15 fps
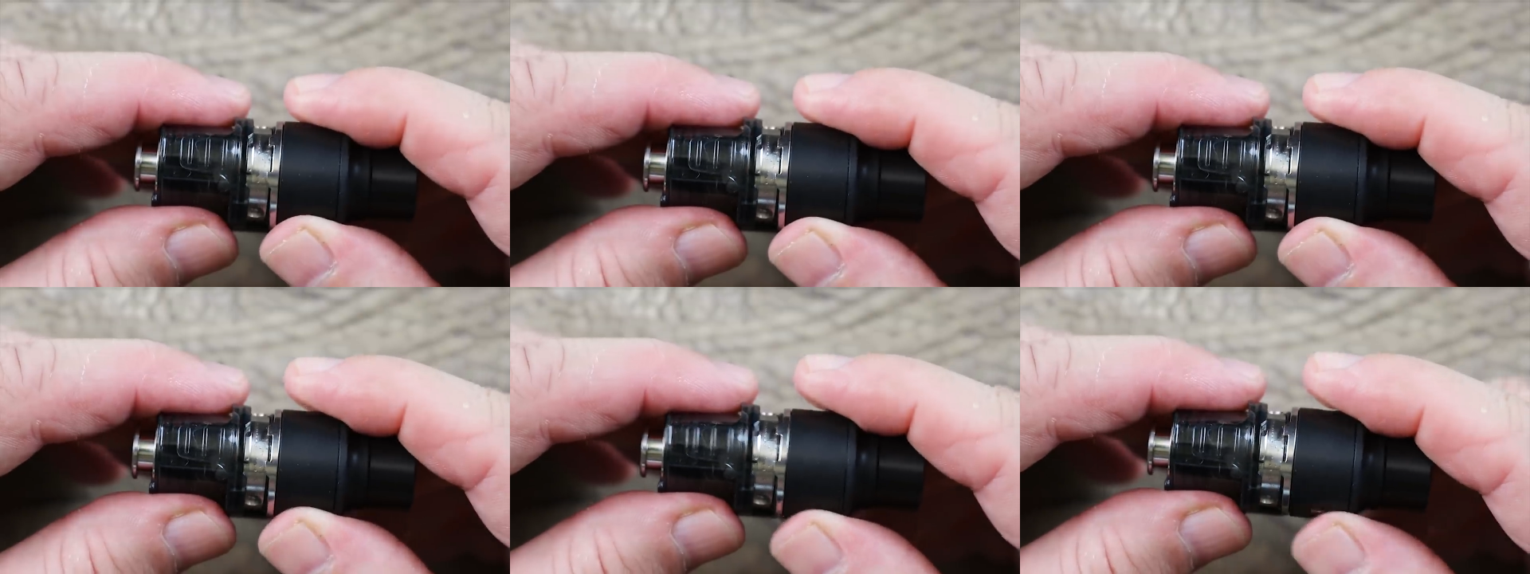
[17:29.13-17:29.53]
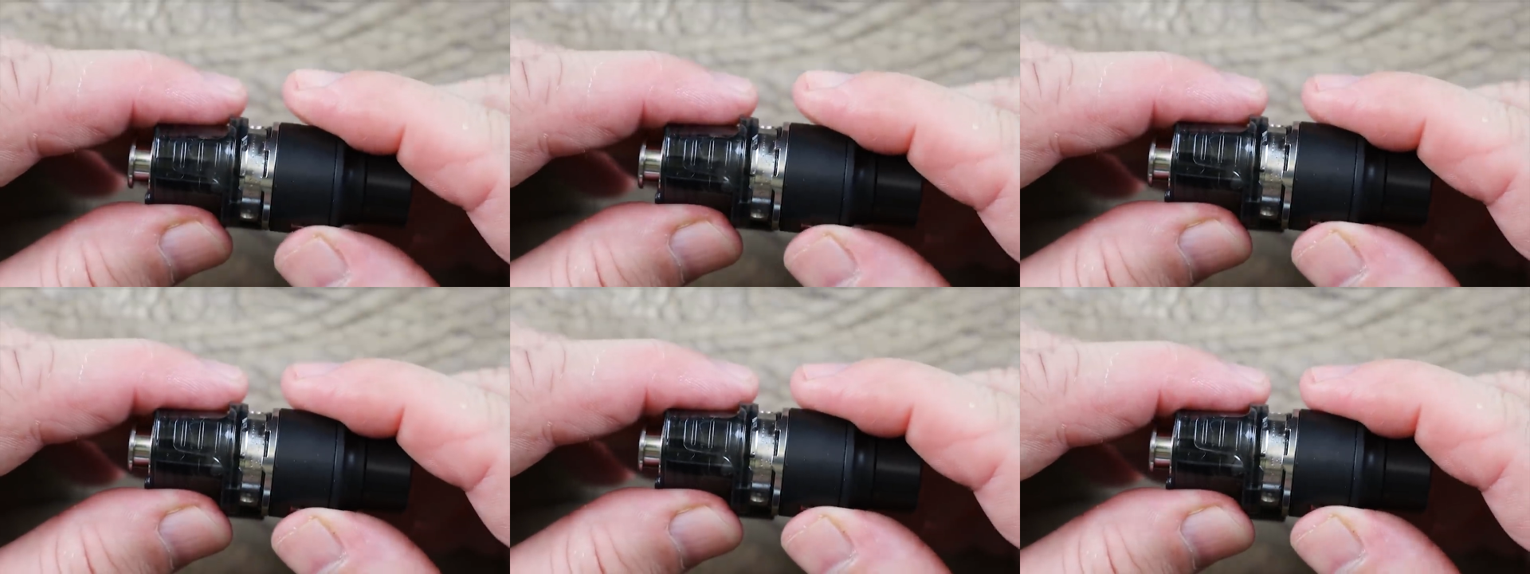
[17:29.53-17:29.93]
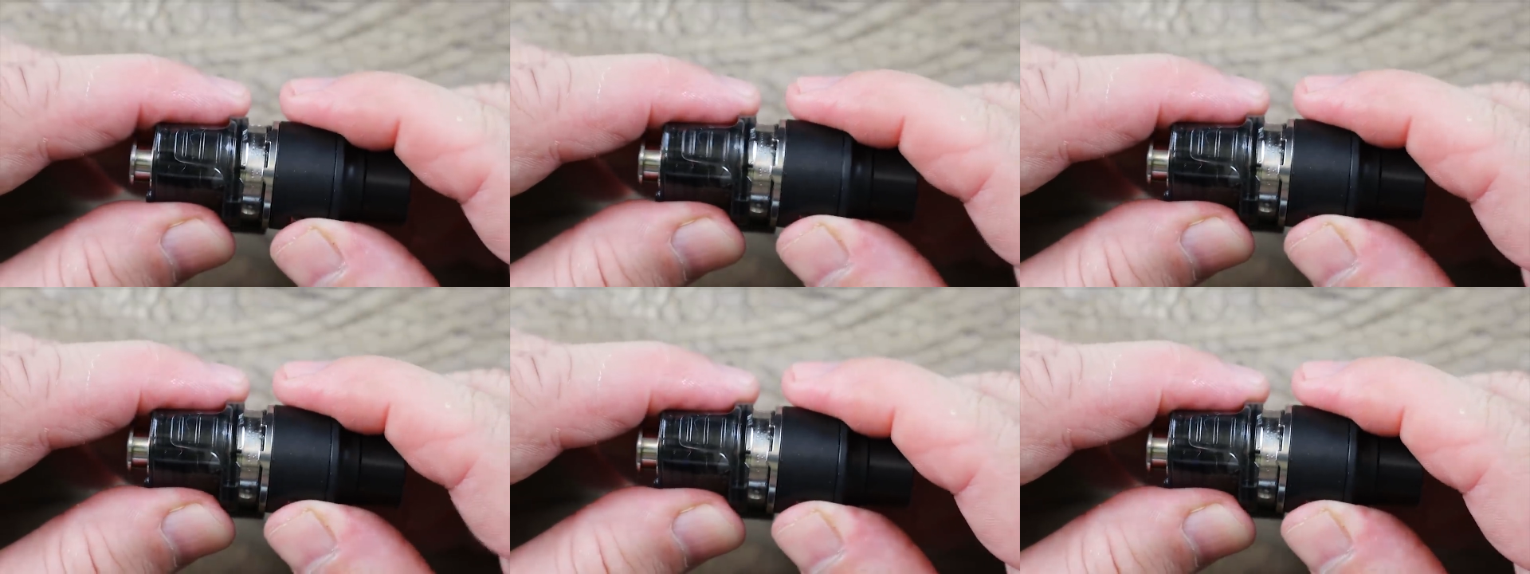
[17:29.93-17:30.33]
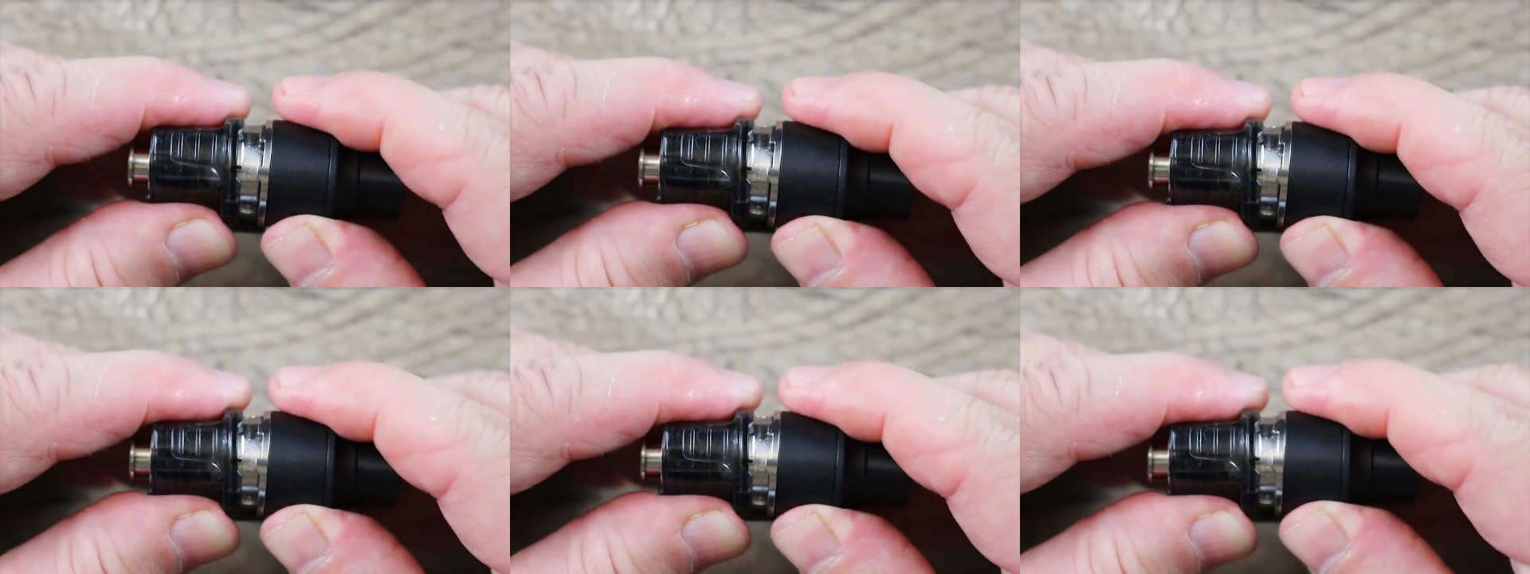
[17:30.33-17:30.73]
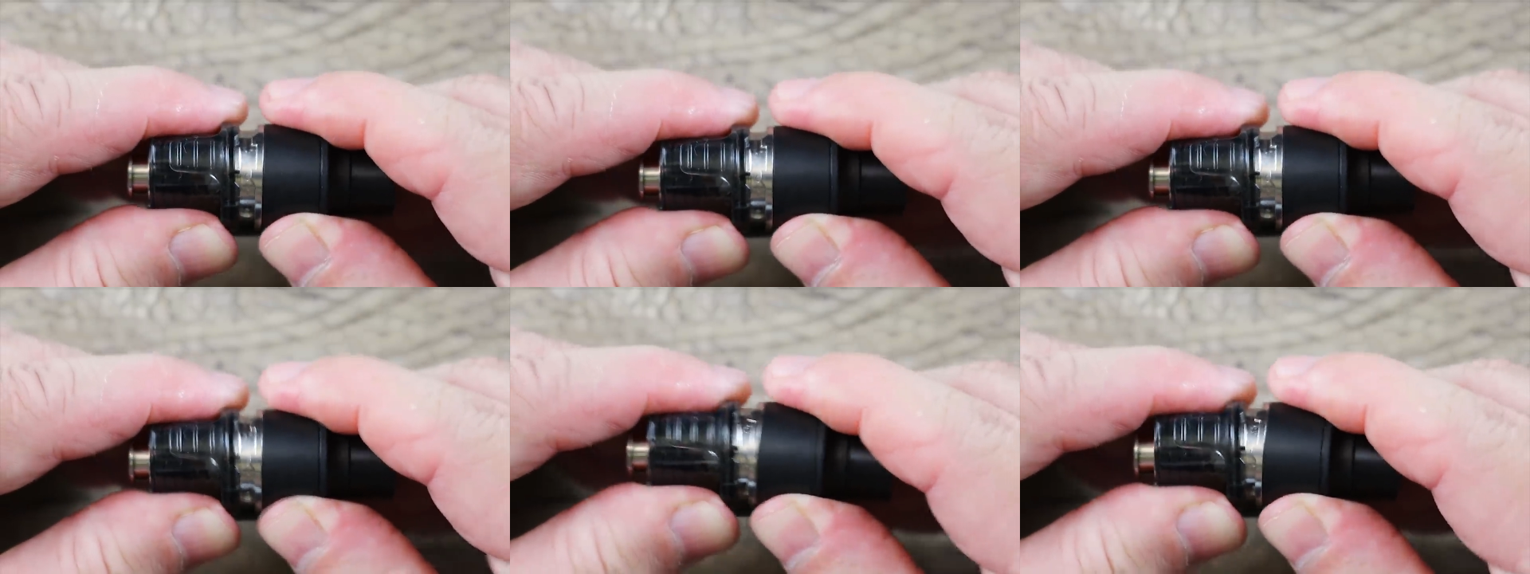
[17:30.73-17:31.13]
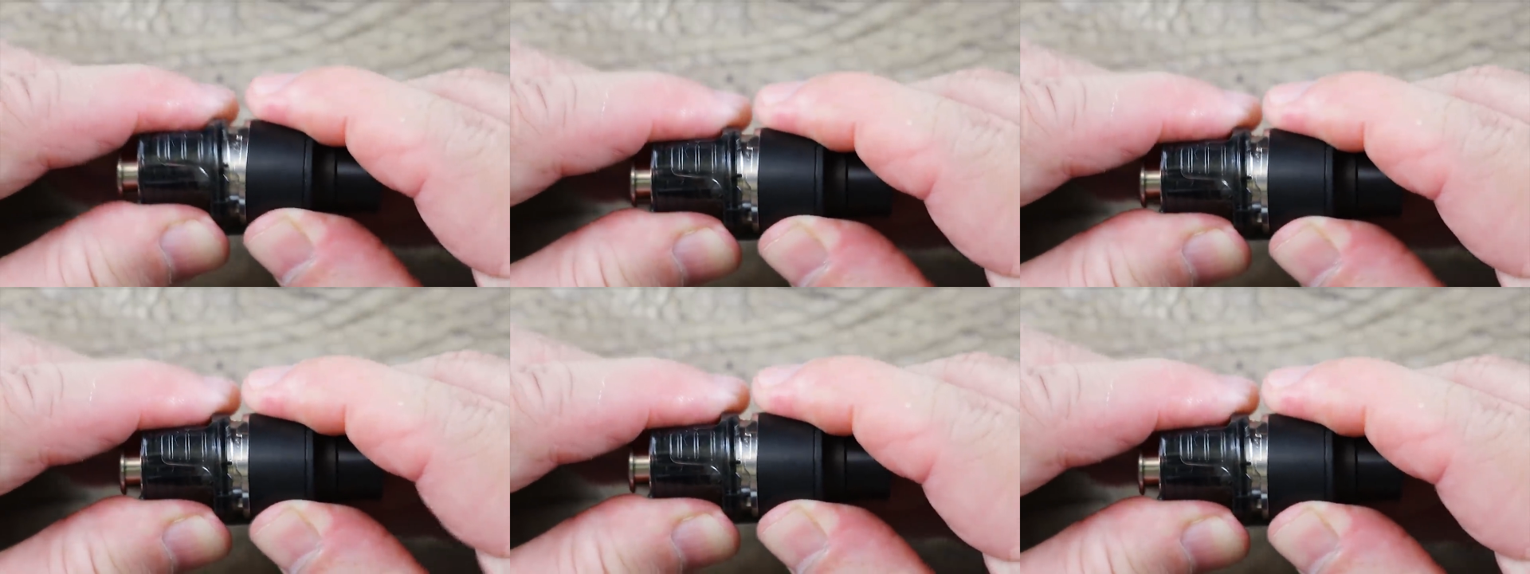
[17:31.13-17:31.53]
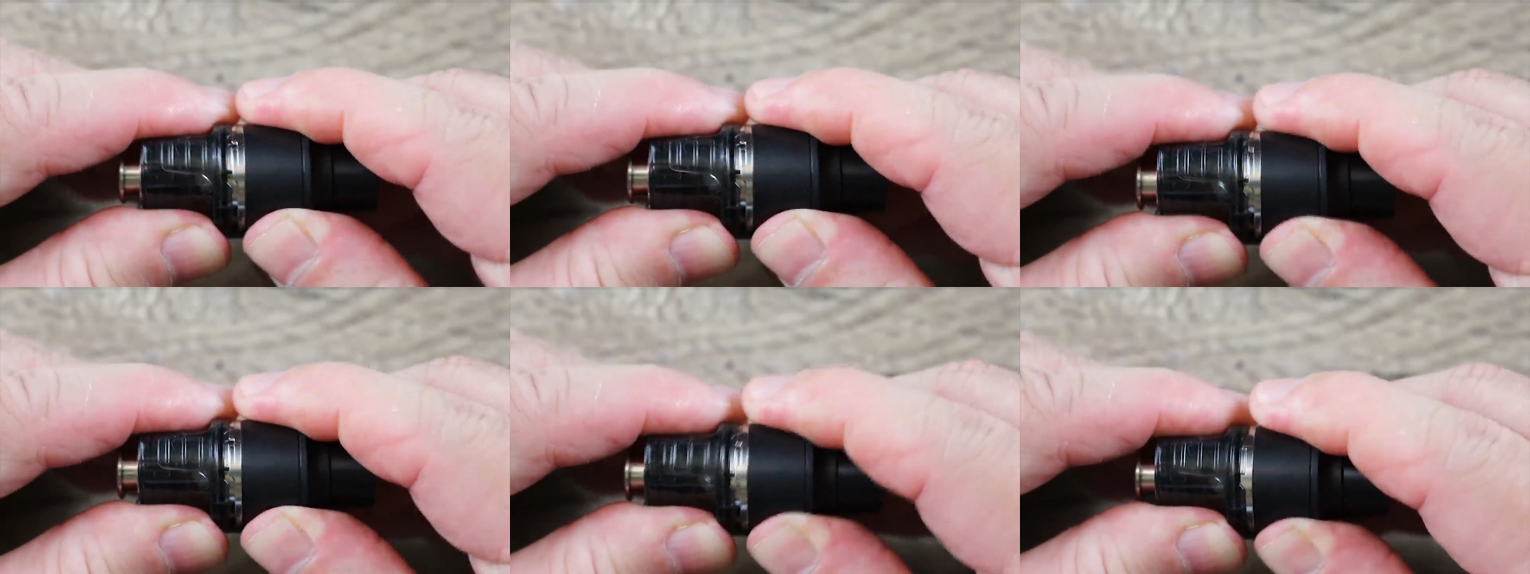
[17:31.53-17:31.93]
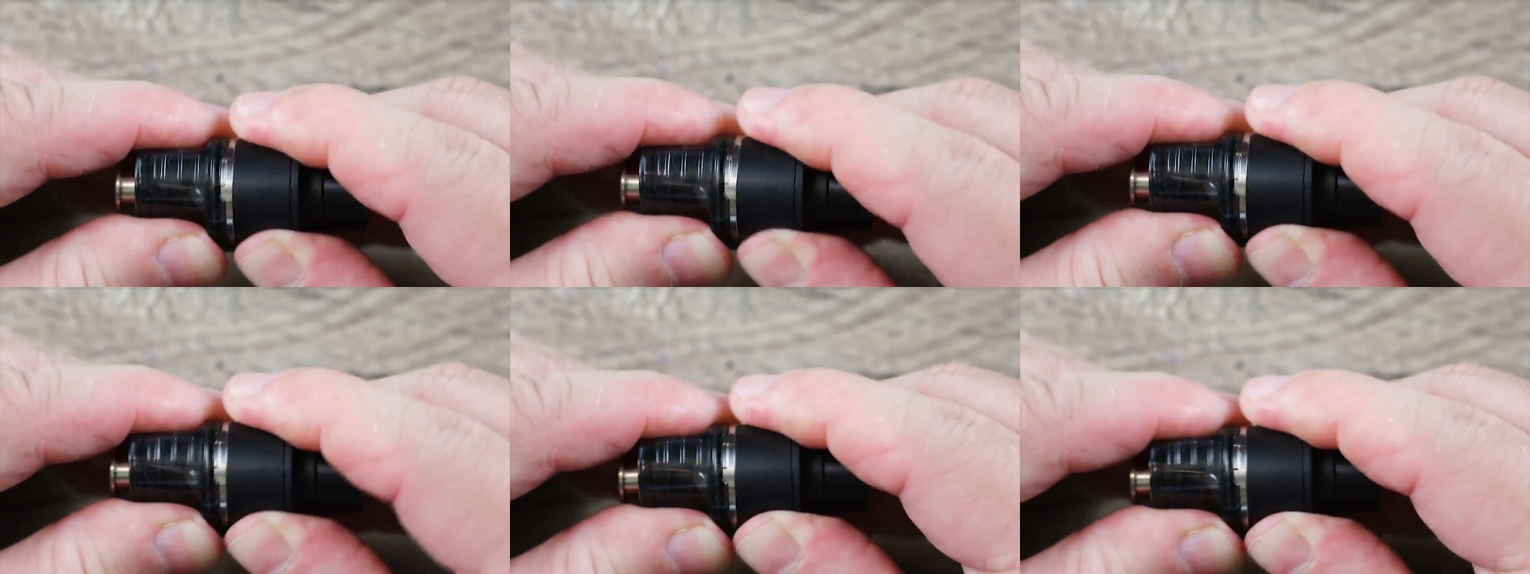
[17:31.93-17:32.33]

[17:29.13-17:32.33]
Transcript: Nobody's mouth can be seen.